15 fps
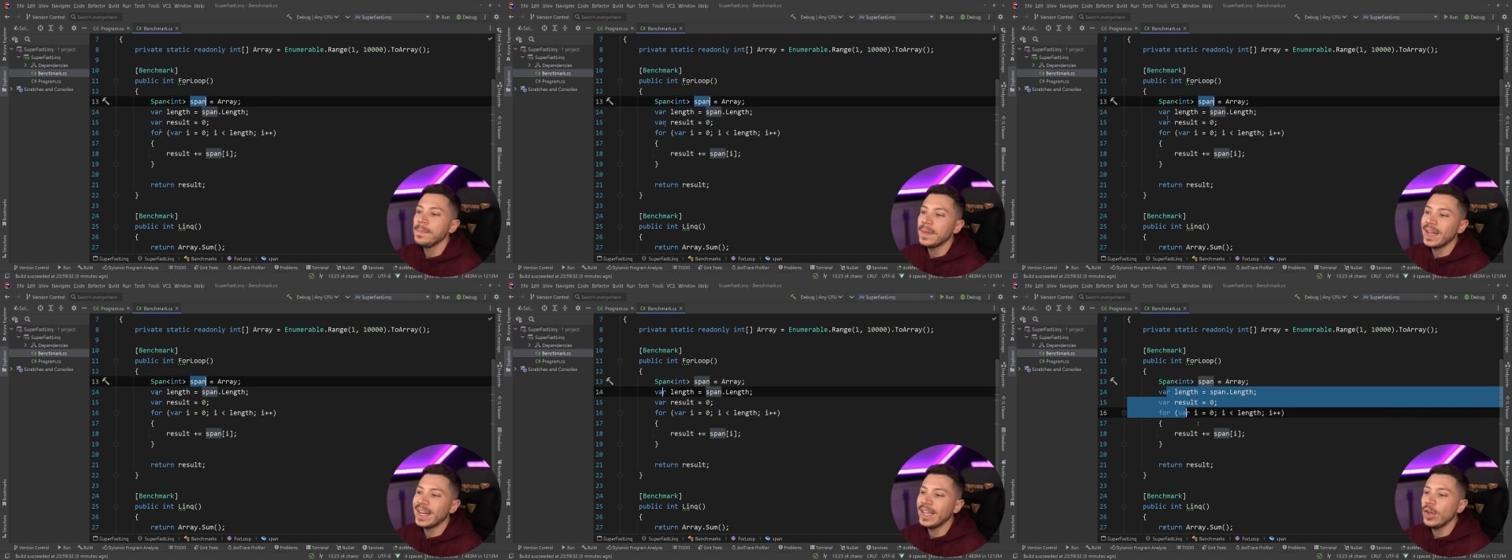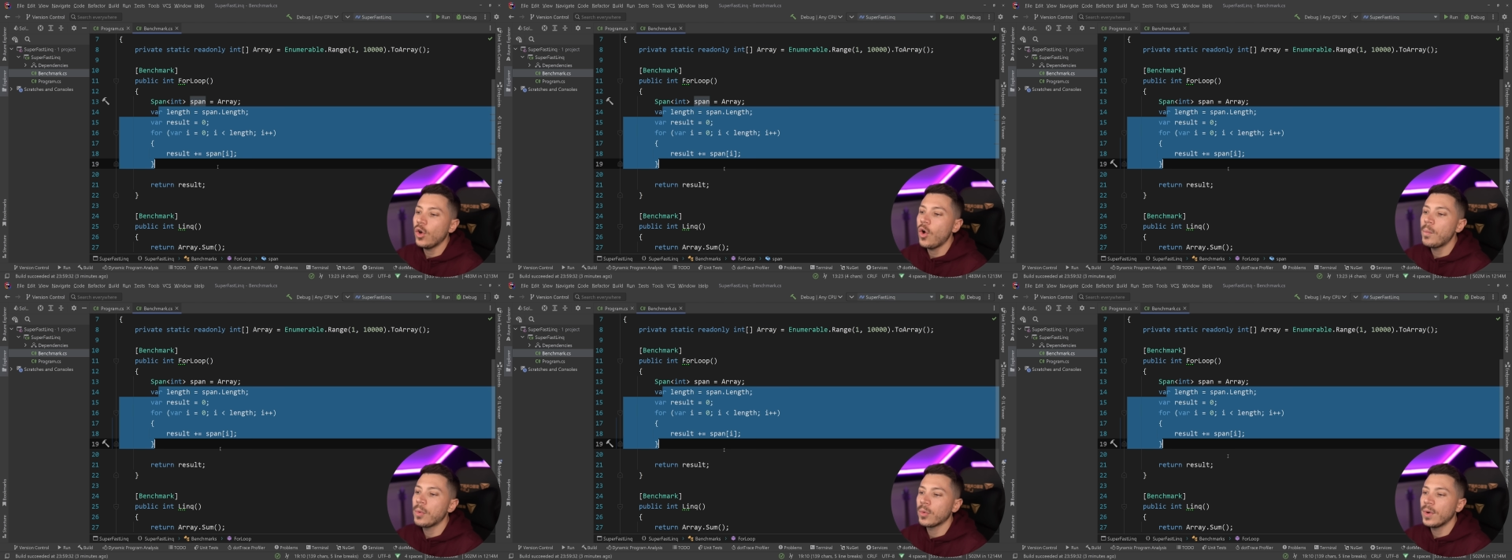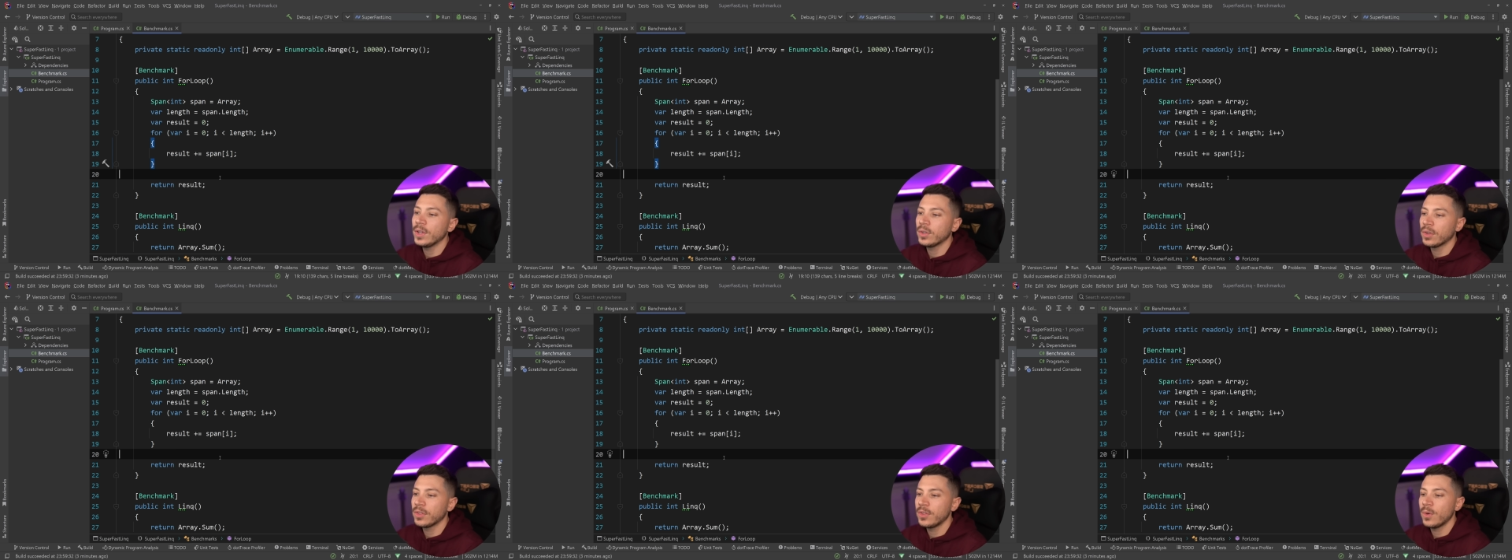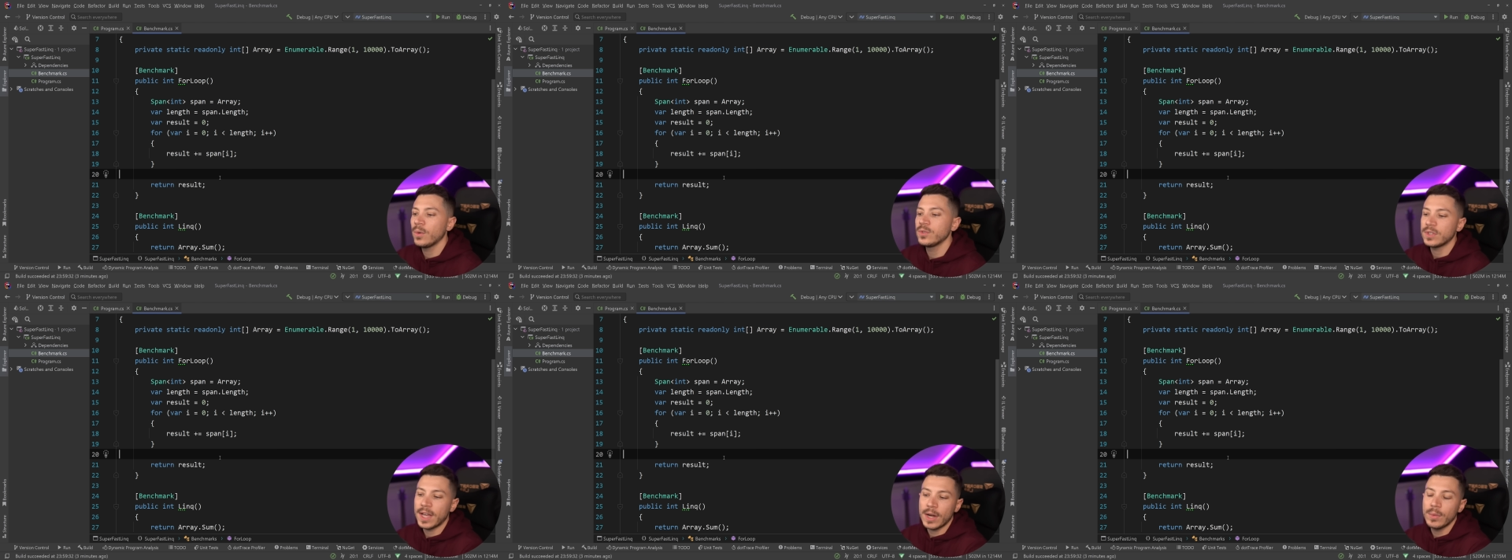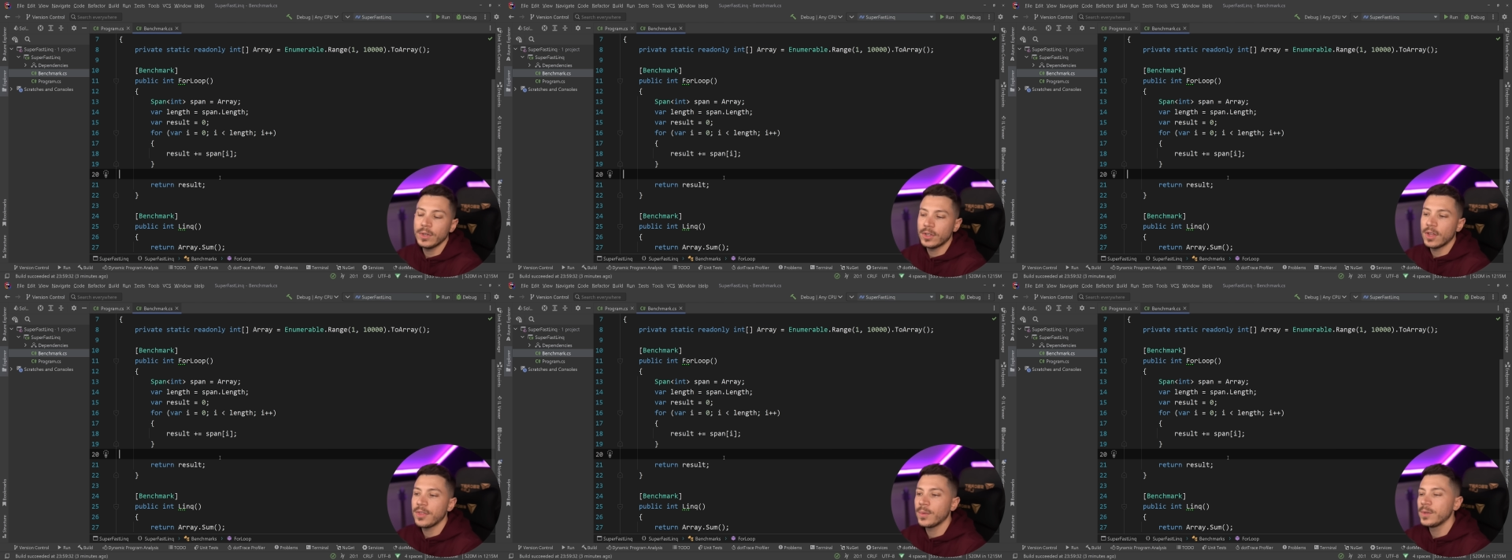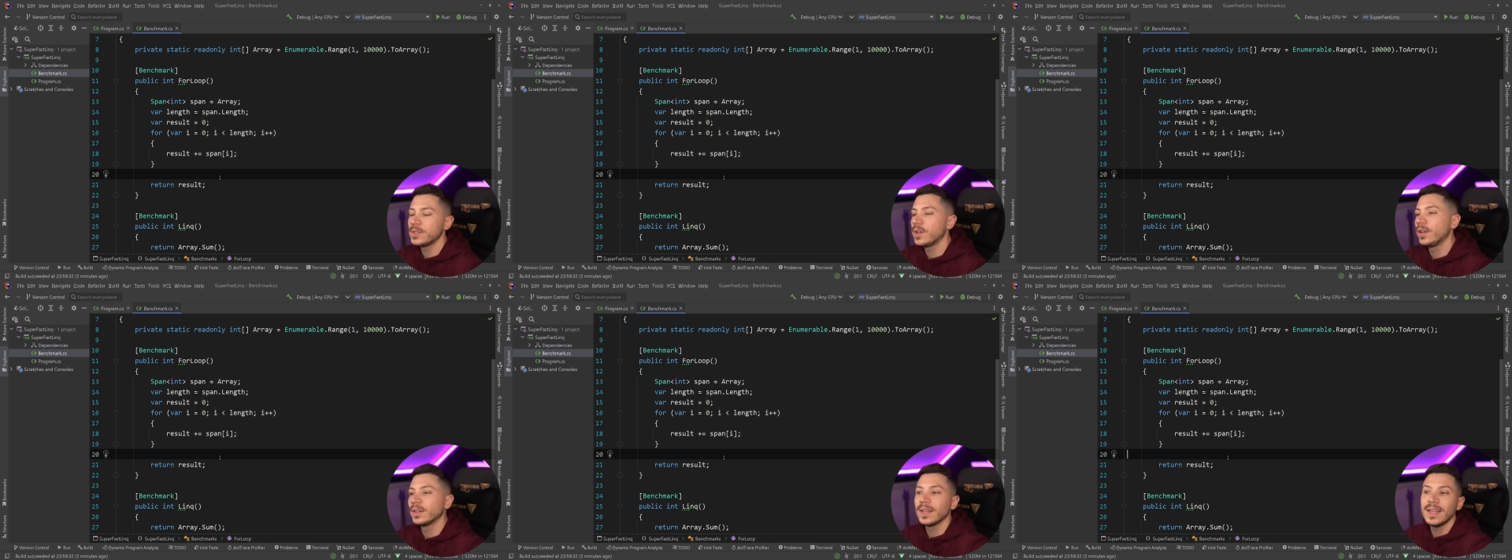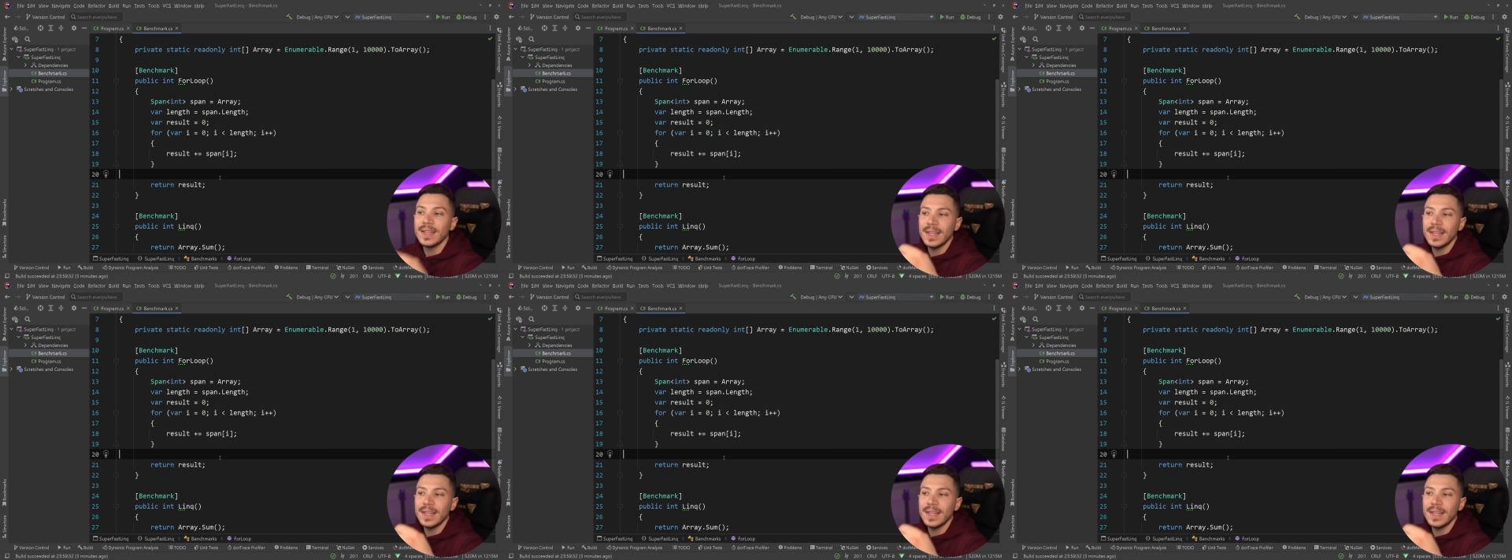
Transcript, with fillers: and I operate on those, I return the result